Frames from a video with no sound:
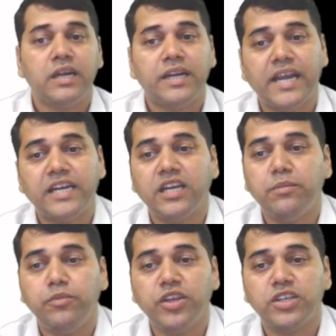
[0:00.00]
Direct
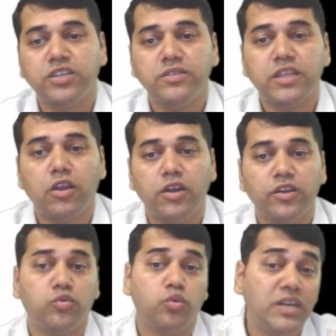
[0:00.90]
communication with the
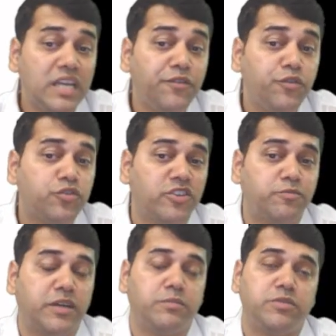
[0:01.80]
lawyers only if you
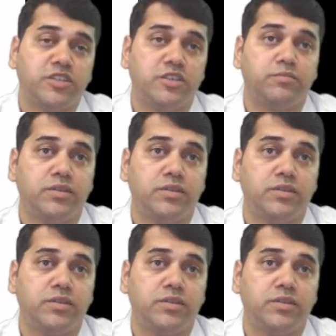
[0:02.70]
suspect mistake.